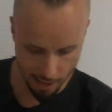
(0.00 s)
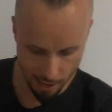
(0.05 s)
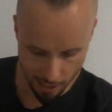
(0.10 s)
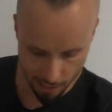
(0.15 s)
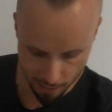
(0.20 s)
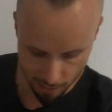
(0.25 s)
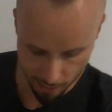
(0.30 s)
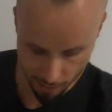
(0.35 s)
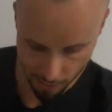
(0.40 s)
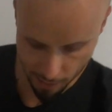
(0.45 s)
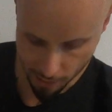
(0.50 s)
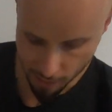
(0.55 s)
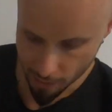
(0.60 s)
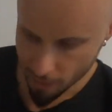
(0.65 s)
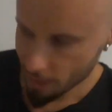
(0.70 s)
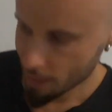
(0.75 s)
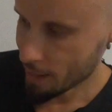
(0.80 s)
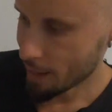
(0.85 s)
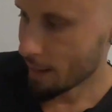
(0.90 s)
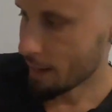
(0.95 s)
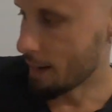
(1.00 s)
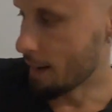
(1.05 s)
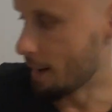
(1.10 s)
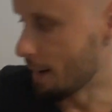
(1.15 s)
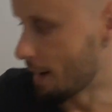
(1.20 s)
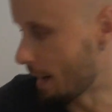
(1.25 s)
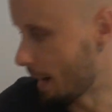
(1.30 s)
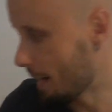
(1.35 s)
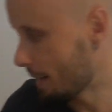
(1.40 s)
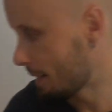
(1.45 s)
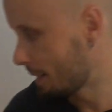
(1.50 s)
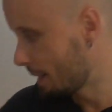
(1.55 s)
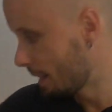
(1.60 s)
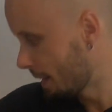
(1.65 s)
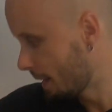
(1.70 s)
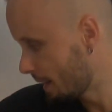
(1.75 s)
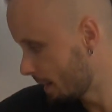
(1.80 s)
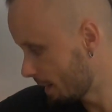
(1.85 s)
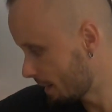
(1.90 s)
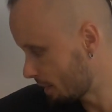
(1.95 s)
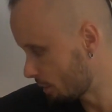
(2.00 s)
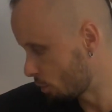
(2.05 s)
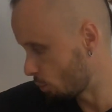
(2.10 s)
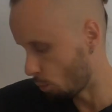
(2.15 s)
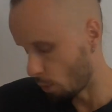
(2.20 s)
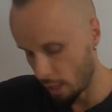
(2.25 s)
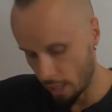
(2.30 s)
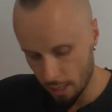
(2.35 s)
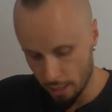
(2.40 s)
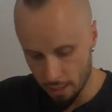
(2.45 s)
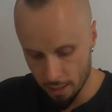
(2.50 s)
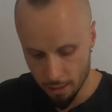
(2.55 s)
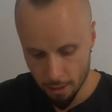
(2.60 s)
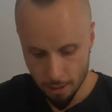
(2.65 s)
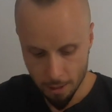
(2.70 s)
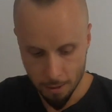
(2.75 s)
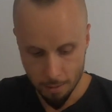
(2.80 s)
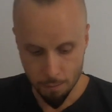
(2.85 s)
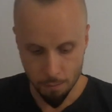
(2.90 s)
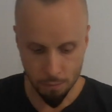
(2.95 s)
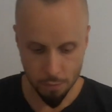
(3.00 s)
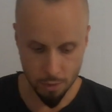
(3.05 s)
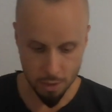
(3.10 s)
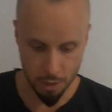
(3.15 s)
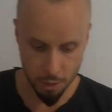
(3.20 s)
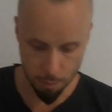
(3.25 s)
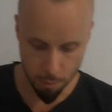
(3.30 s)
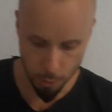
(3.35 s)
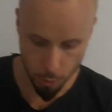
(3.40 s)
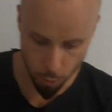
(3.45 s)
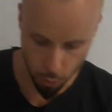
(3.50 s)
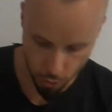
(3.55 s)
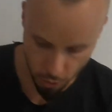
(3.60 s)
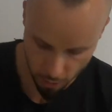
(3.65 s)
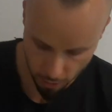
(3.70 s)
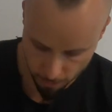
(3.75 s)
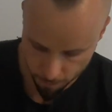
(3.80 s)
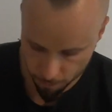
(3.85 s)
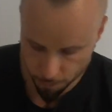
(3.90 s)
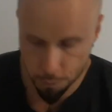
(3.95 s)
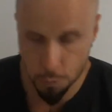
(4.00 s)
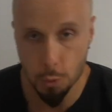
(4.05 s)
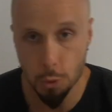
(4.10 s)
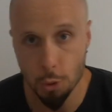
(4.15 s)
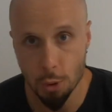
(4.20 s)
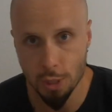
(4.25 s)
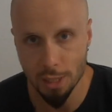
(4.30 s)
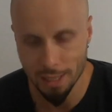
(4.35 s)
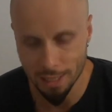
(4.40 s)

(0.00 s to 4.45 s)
And let's drain this beauty to the